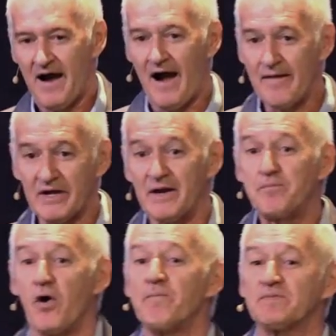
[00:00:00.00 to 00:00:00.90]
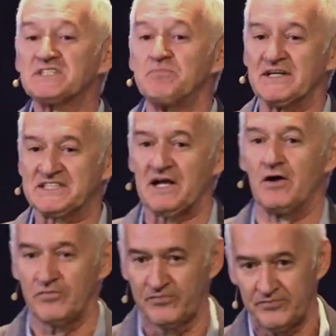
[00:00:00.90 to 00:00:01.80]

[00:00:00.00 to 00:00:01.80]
I'm going to purpose myself